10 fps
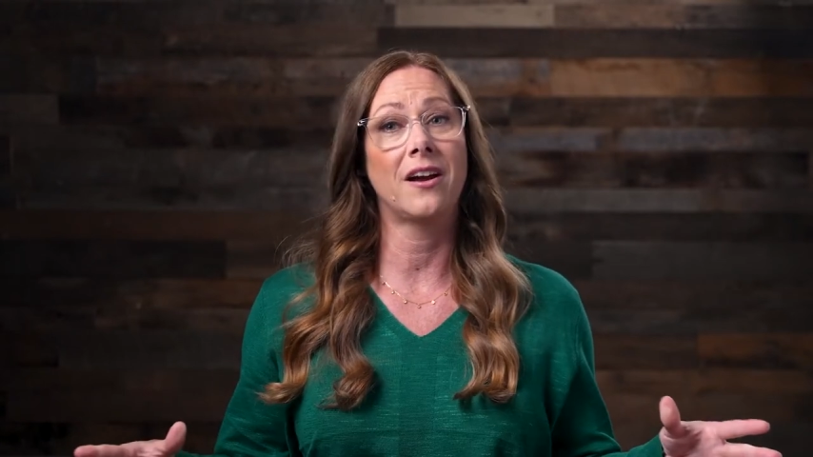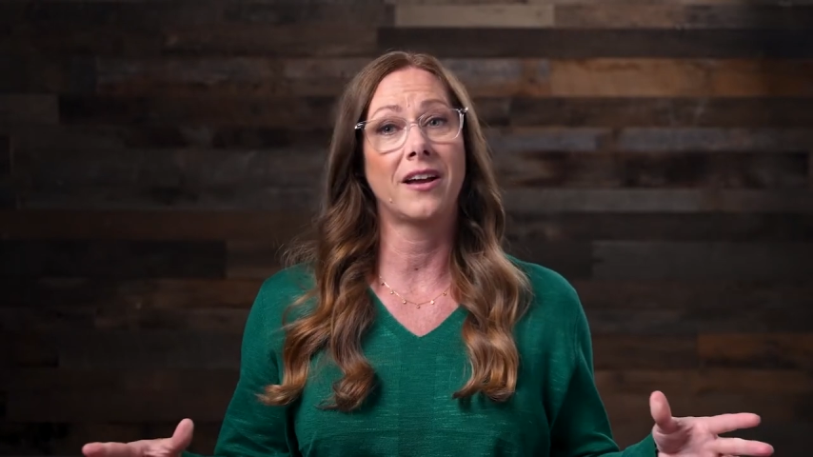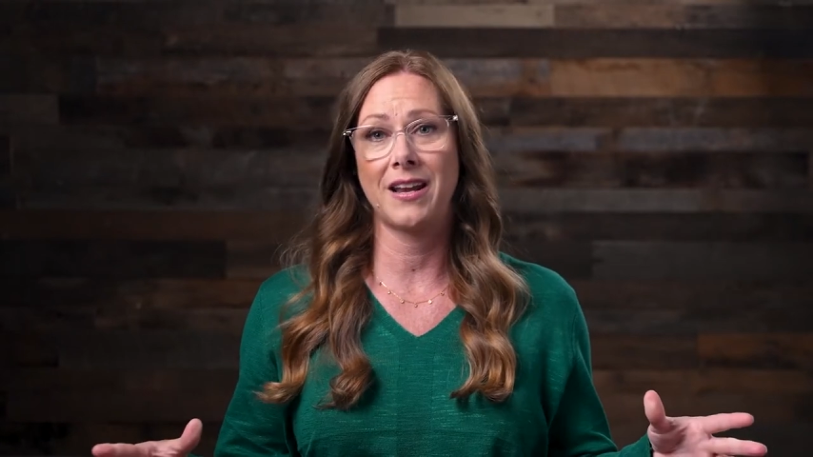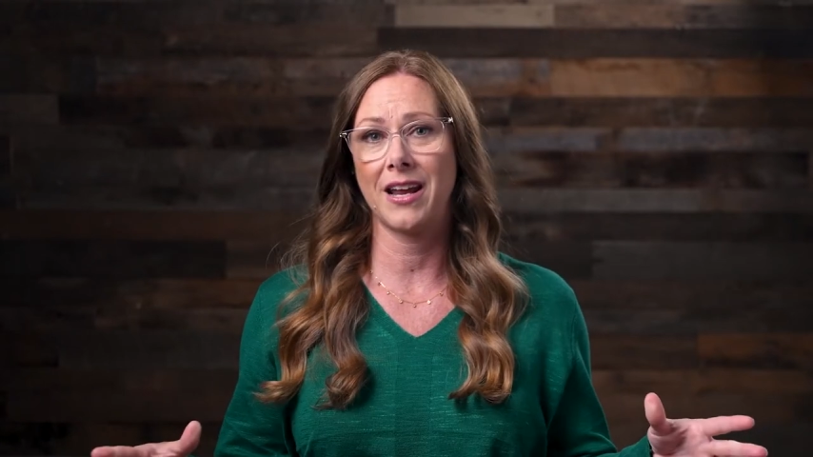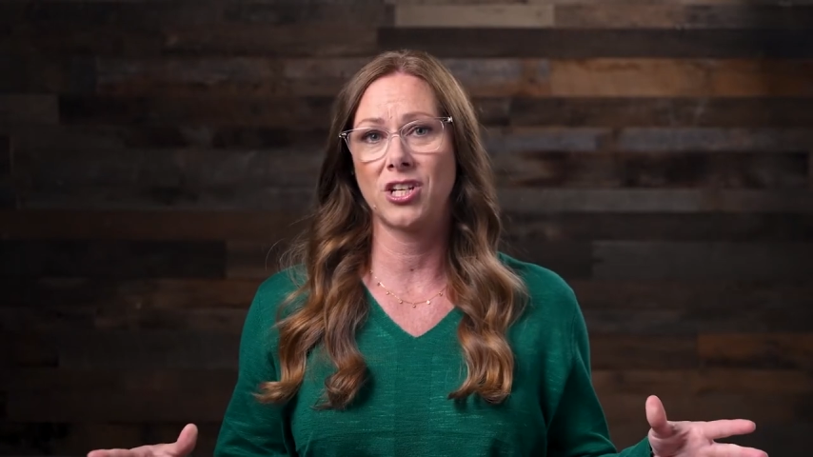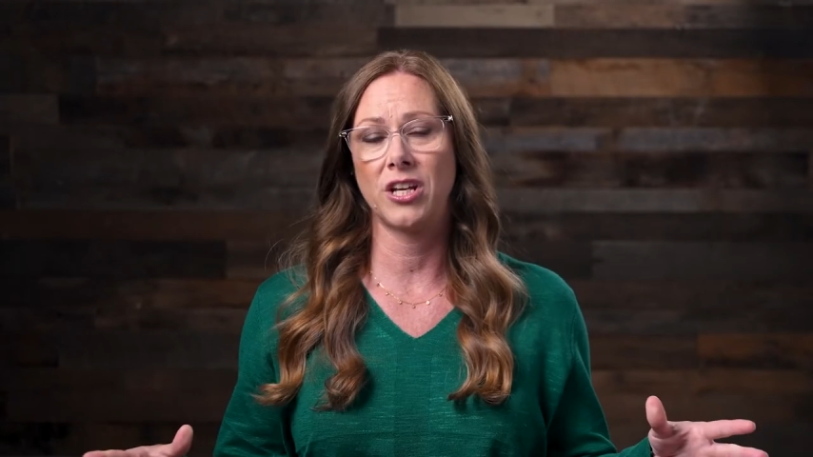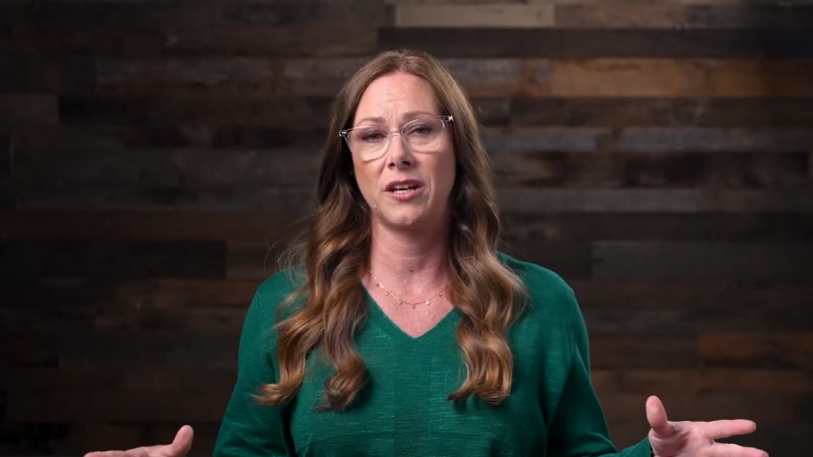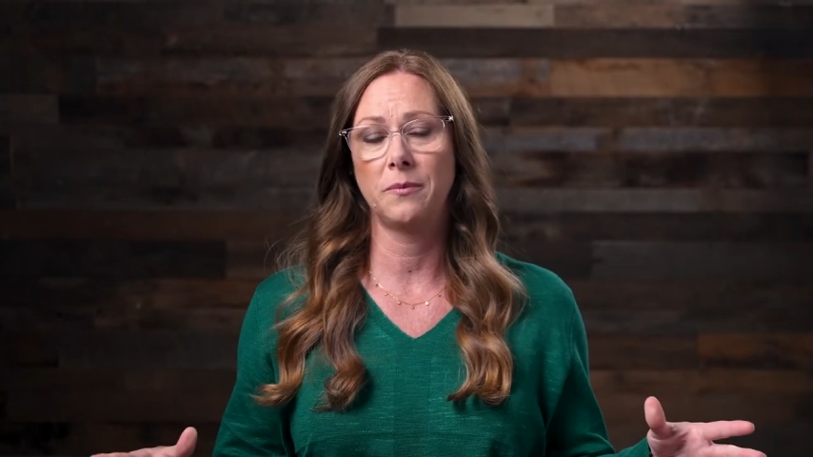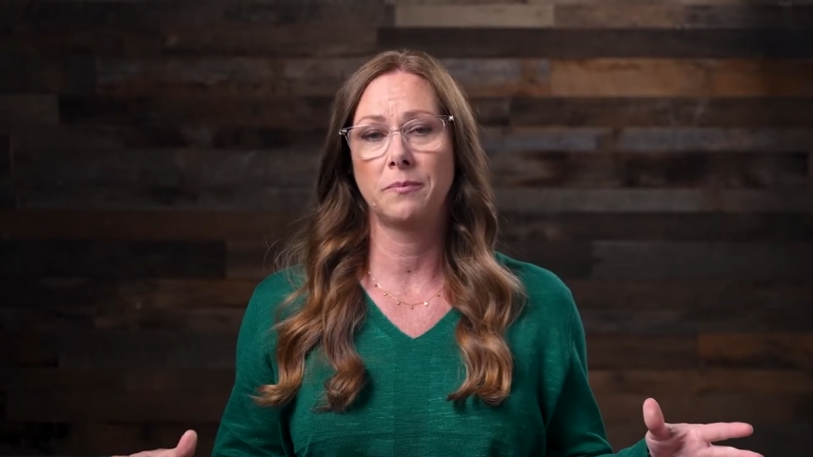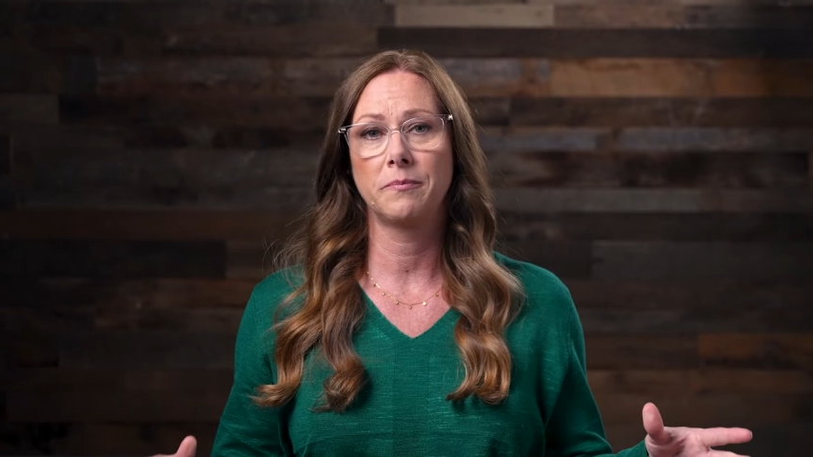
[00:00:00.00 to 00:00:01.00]
our
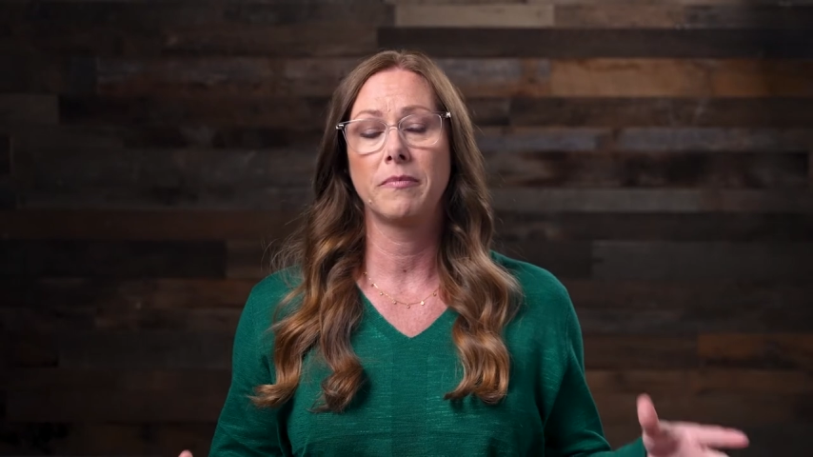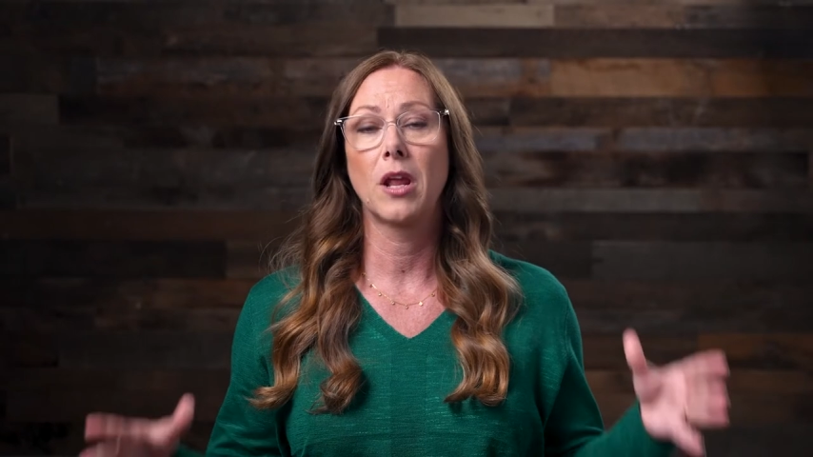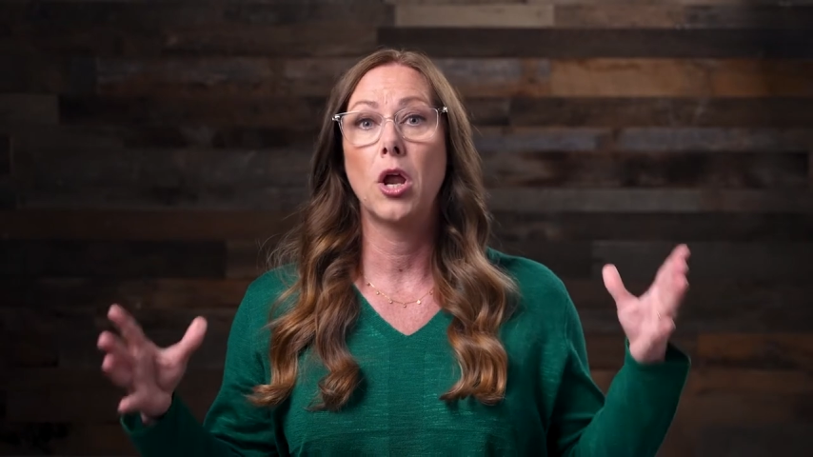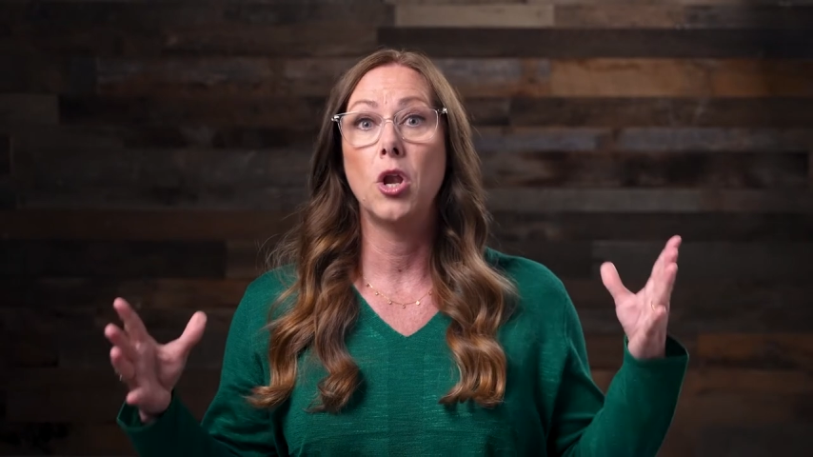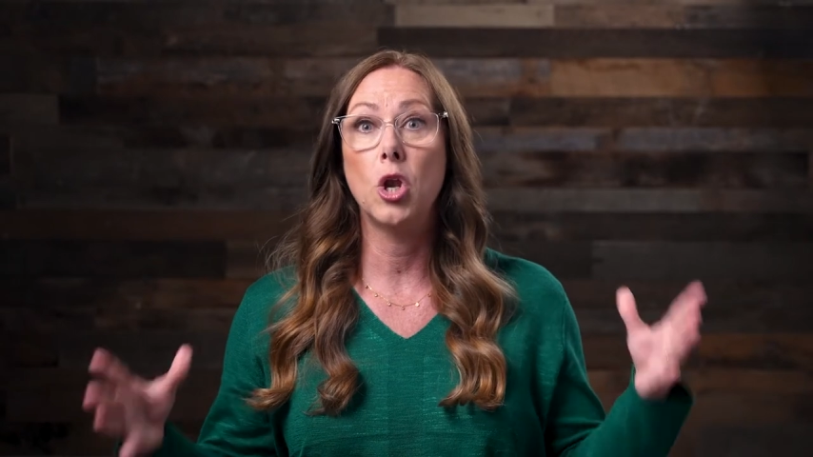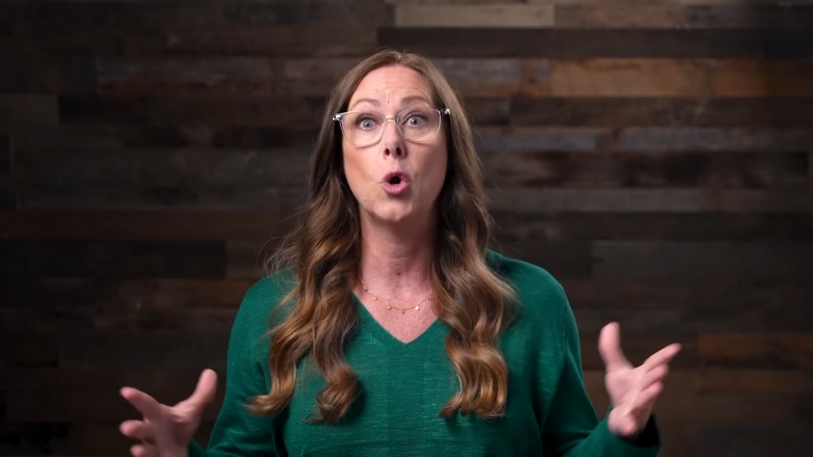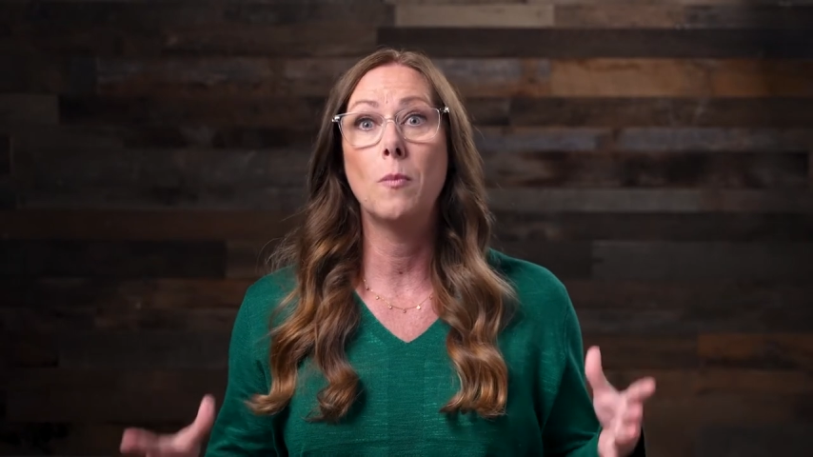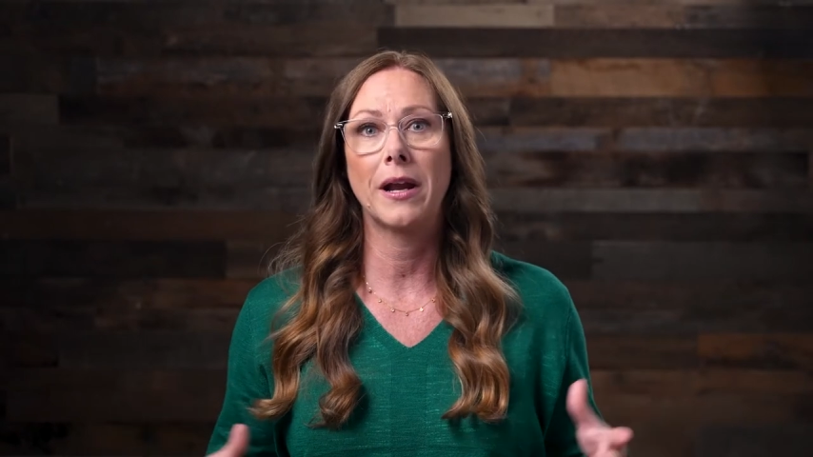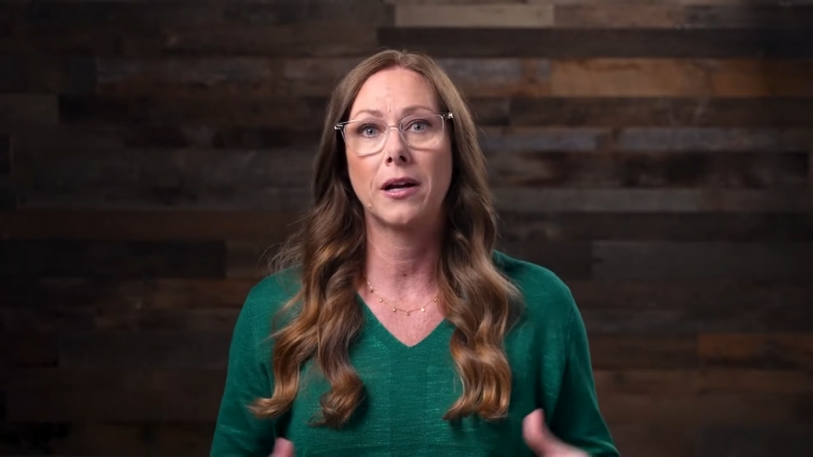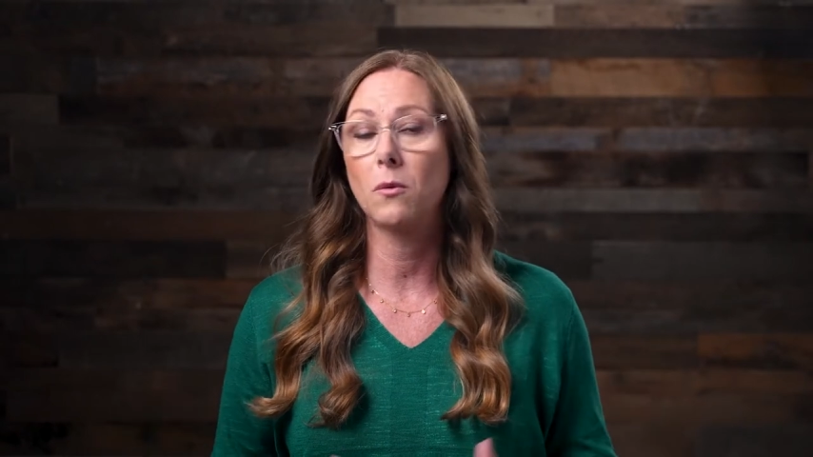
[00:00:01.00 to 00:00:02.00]
connection, no
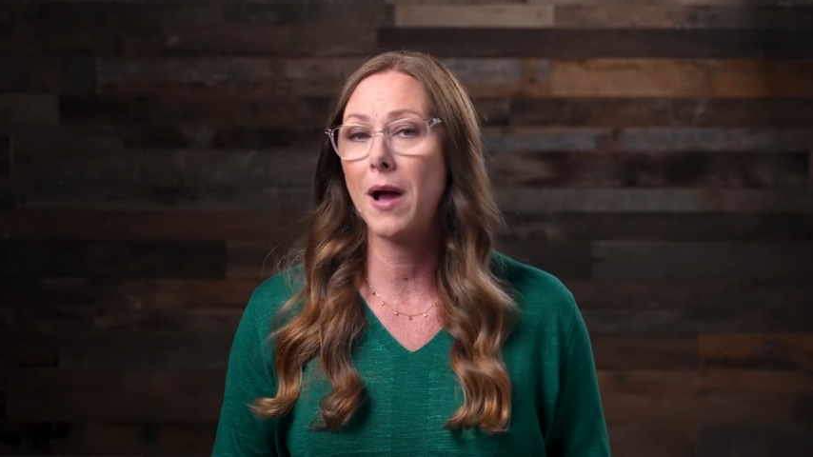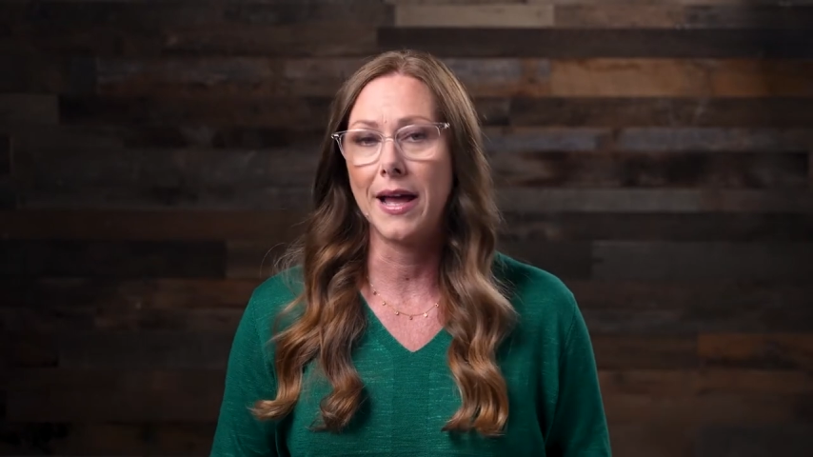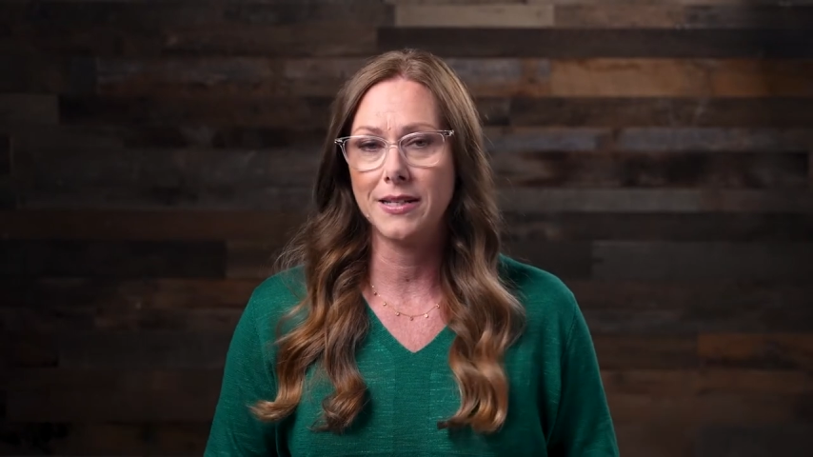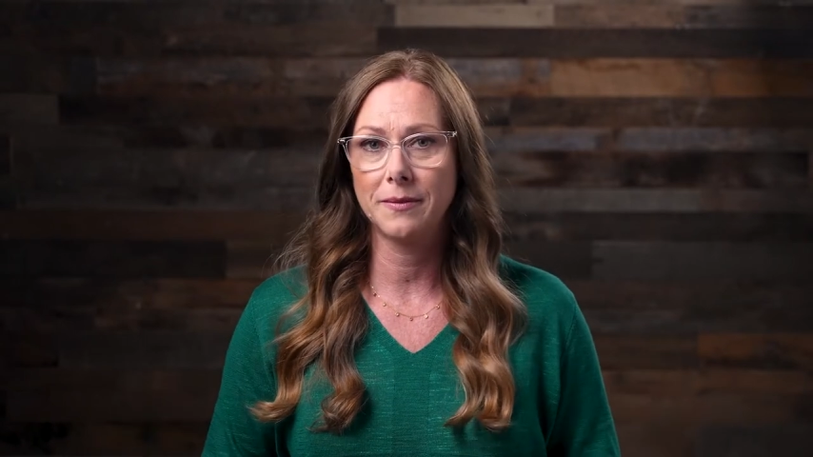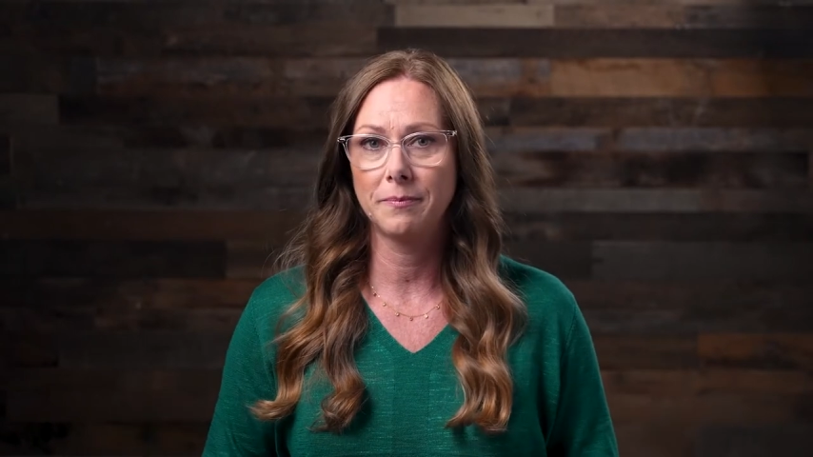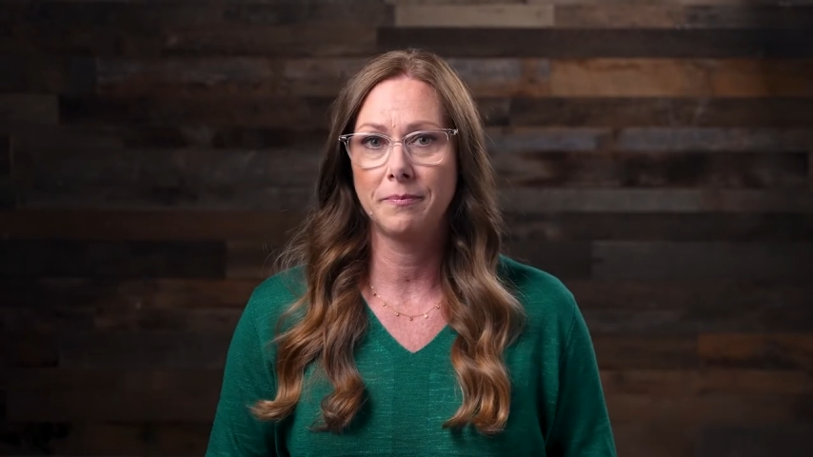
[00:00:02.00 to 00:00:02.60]
matter what.